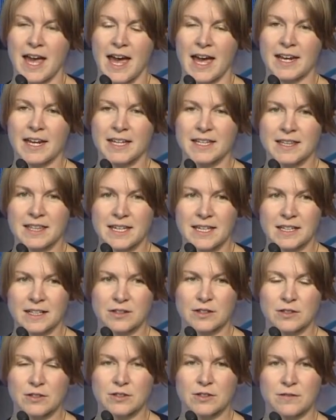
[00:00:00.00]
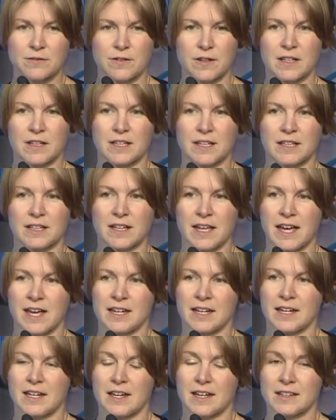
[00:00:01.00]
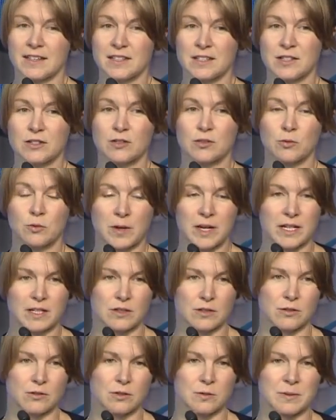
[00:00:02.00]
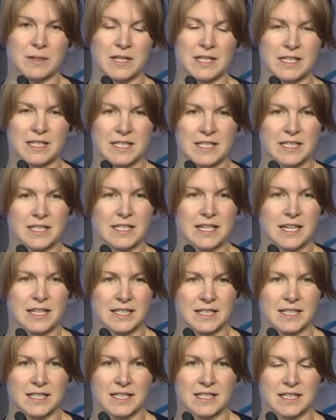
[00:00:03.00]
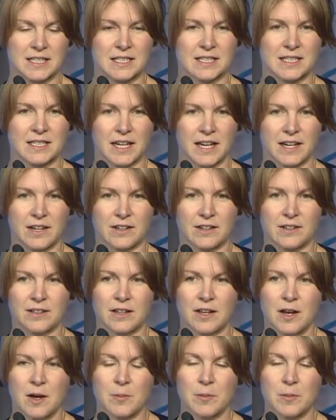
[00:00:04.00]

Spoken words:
And I think there's a feeling that this is great news because this takes this to scale,